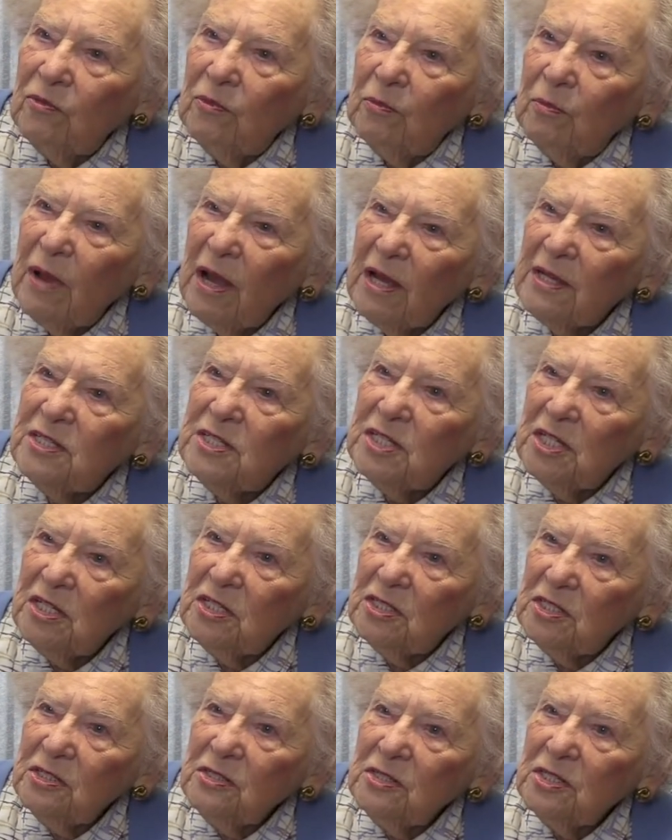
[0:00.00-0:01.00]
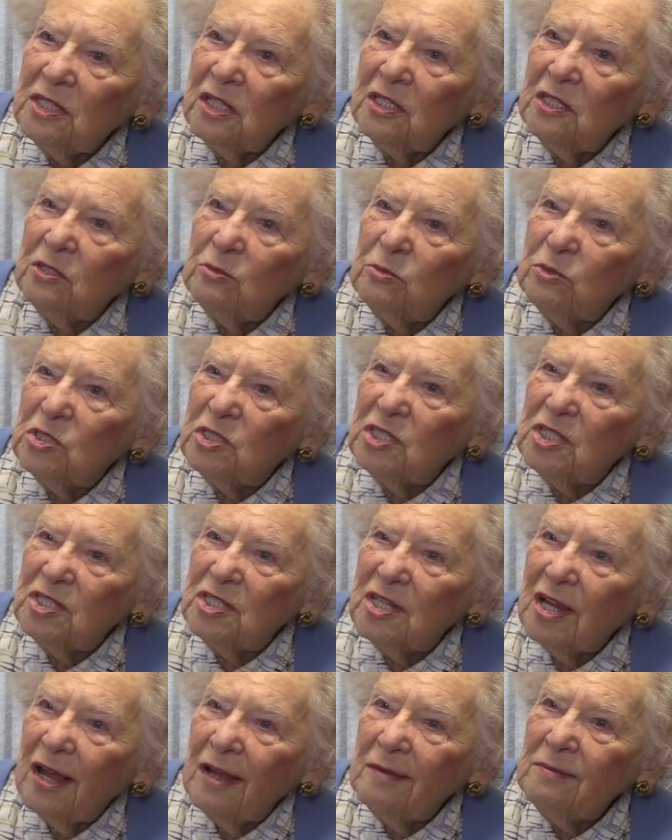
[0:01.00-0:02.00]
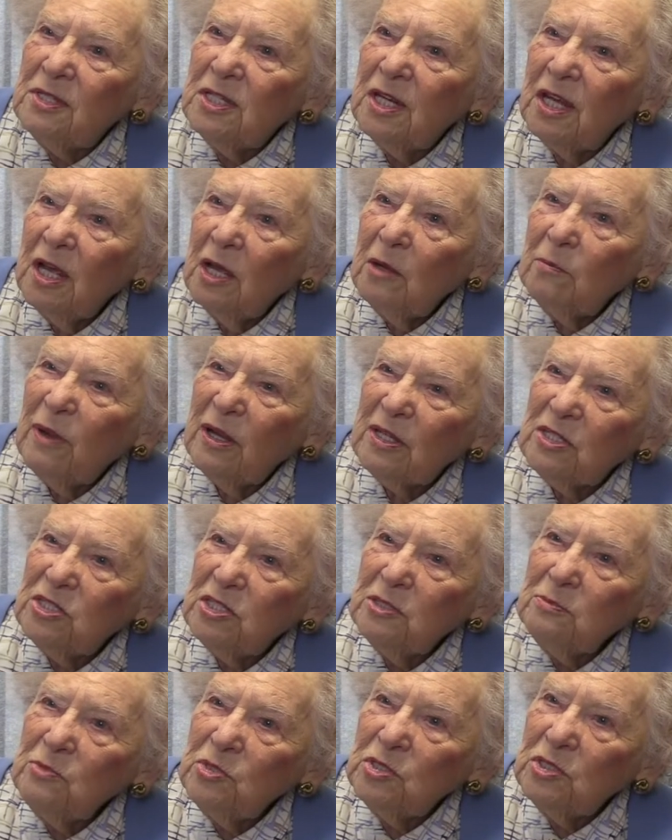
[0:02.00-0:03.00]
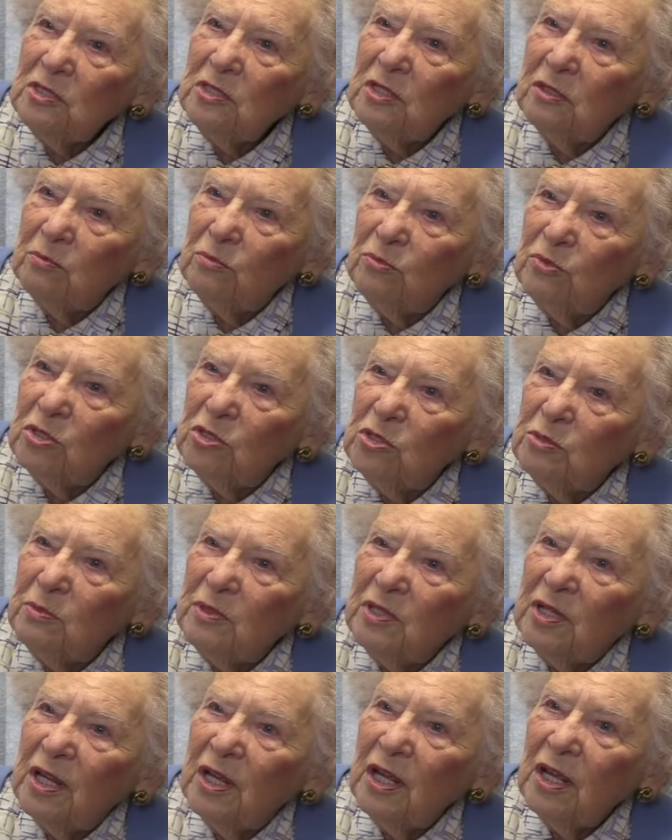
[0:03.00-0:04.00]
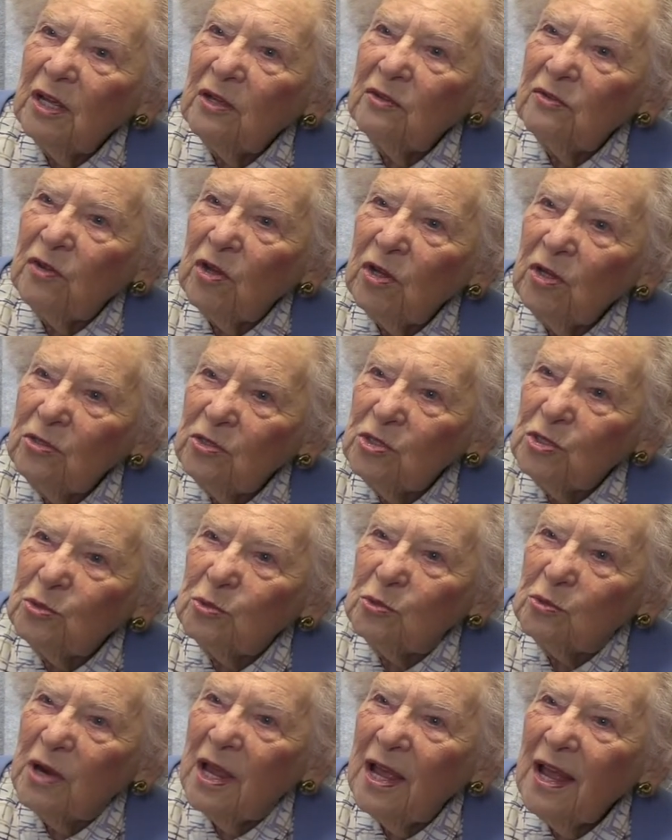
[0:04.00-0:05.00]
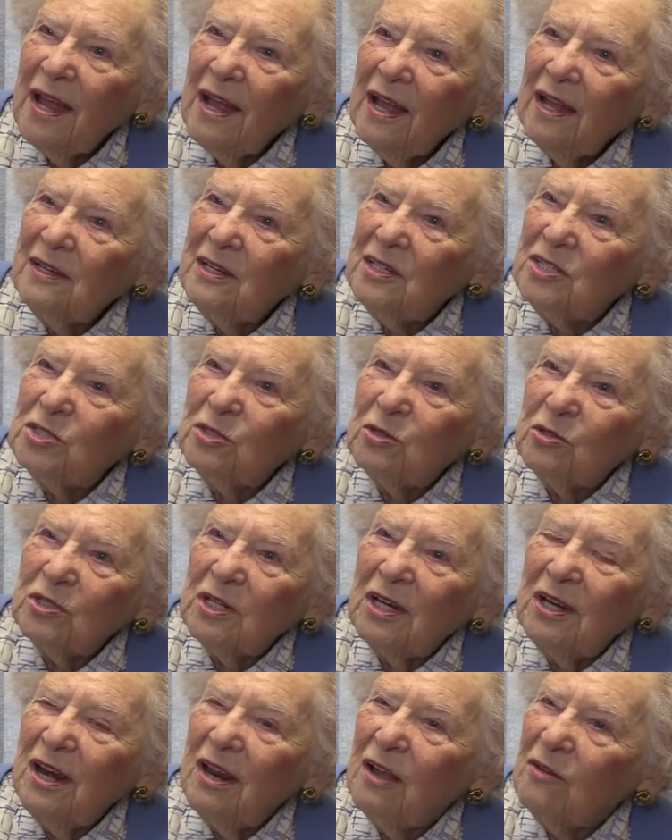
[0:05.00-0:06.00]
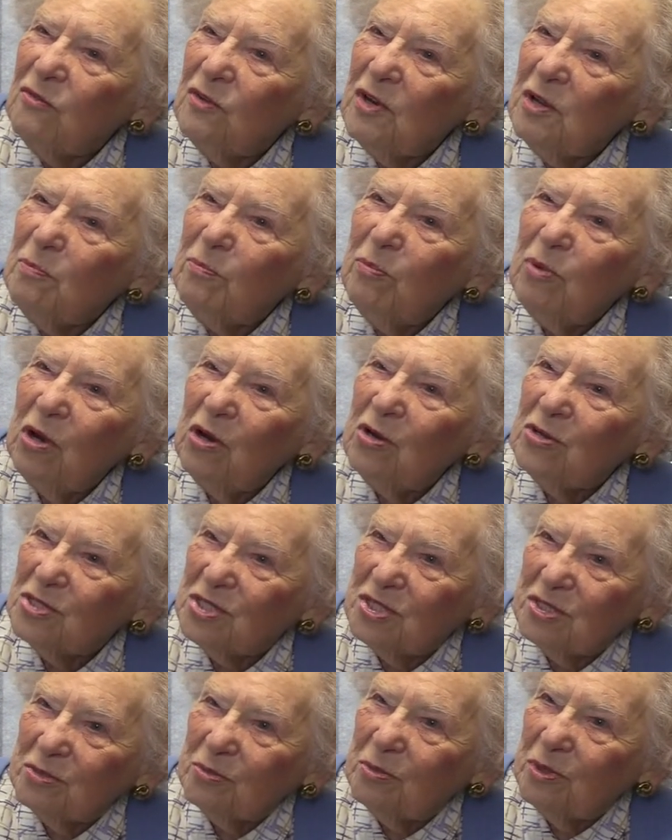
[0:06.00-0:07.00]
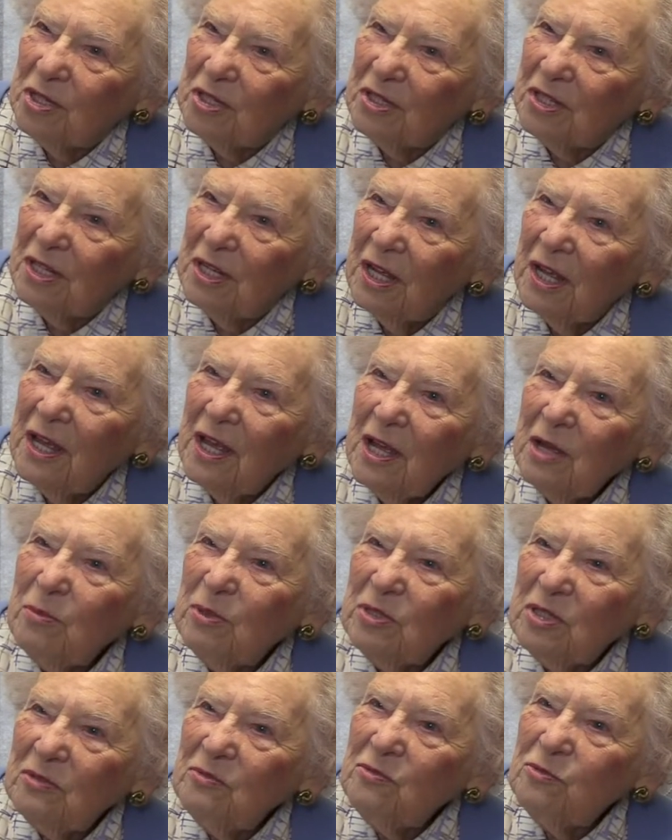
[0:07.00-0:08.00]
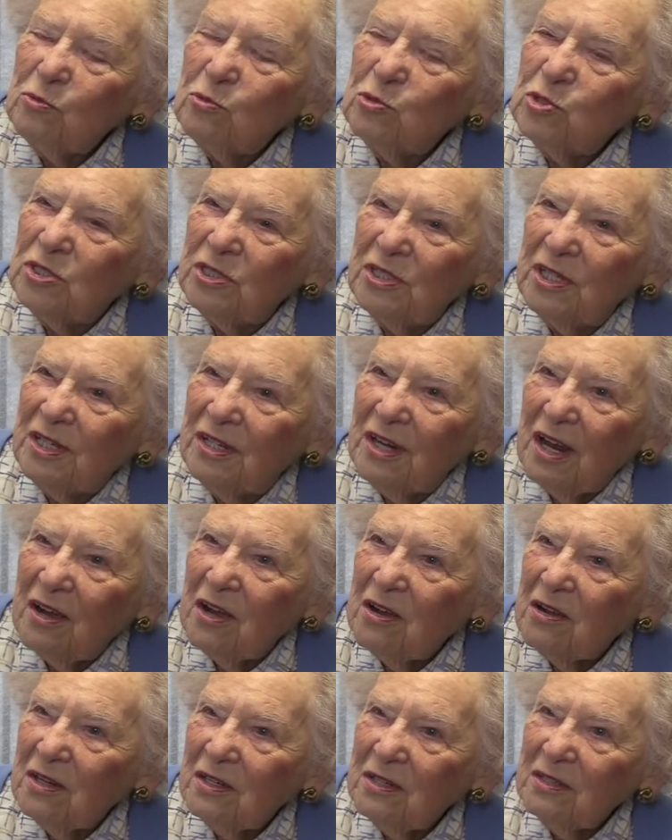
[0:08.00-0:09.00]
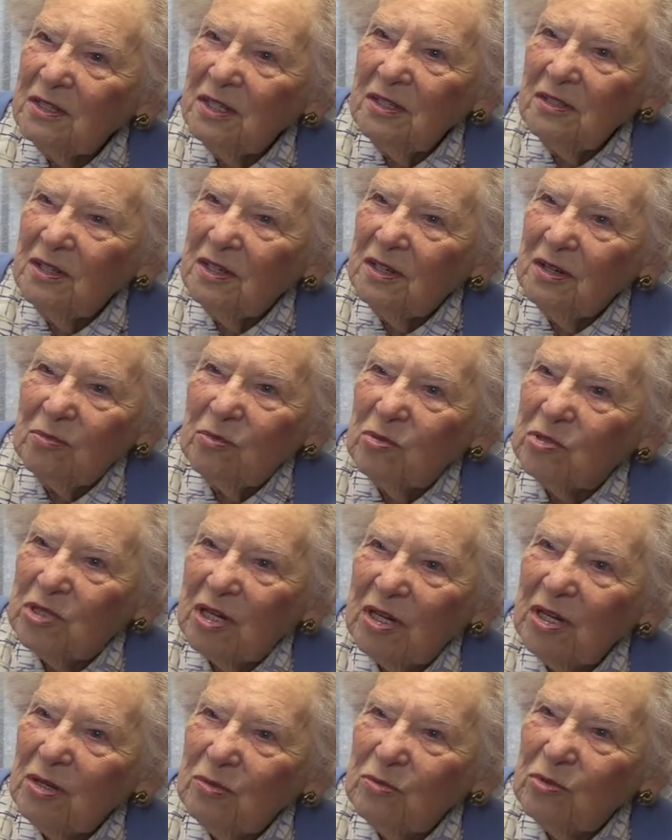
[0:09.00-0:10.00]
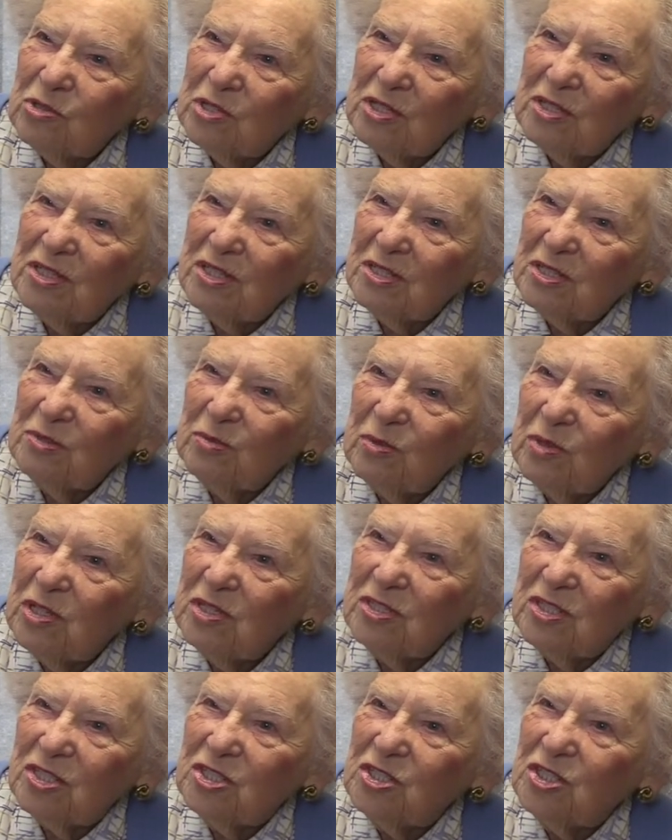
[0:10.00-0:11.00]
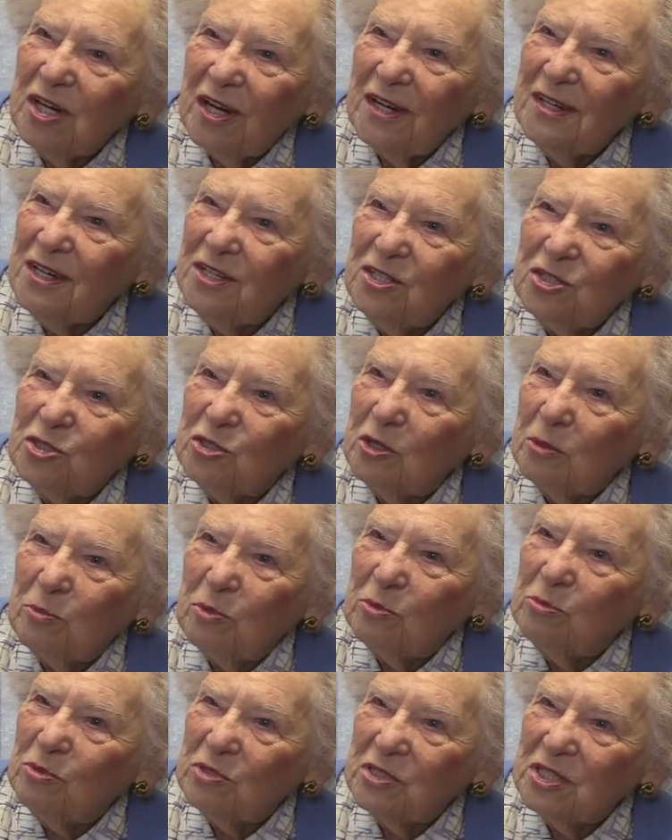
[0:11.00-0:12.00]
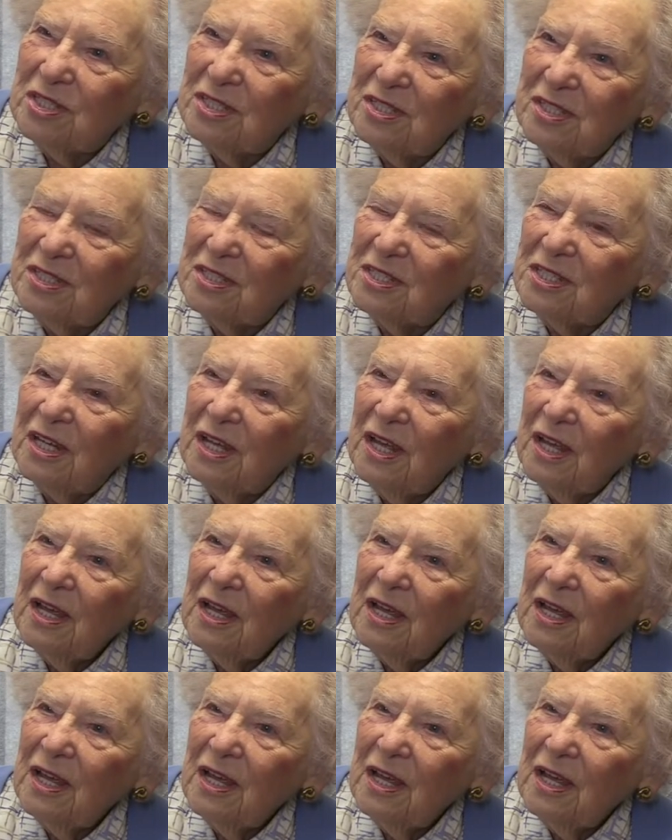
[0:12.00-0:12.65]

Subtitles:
by Teeson's, and it was designed by Simpson and Bridgman of Oatshorn, and it's got lovely plaster work. But unfortunately now, I don't know what it is, whether it's a Chinese shop or what it is.